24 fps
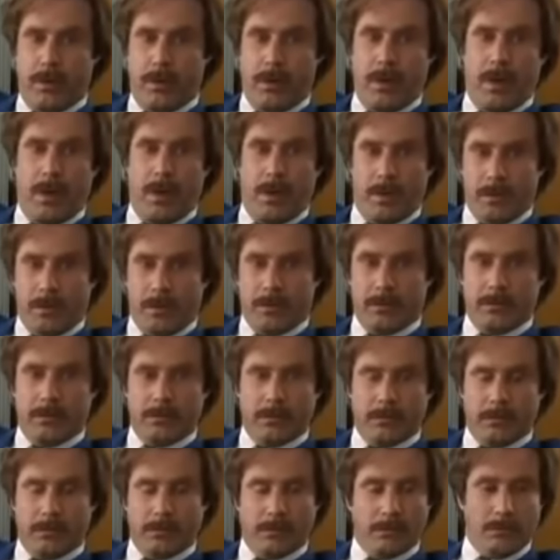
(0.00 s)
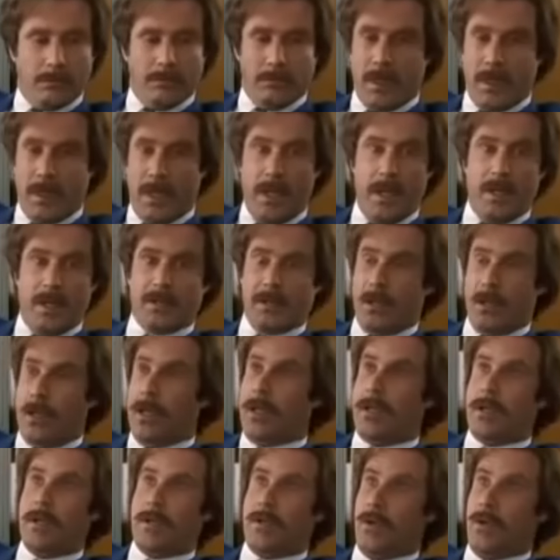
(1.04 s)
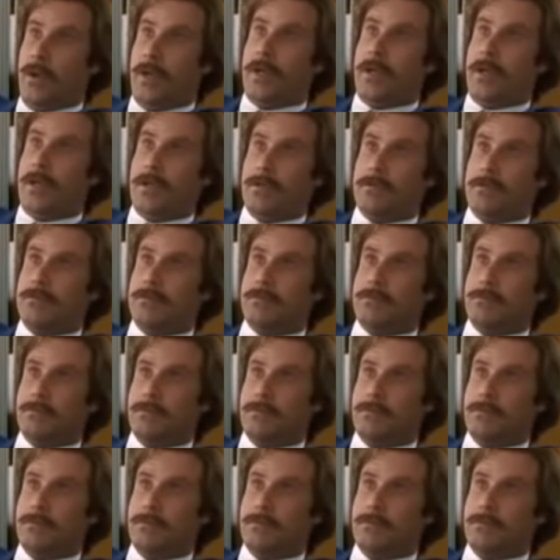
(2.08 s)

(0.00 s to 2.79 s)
Boy, that escalated quickly.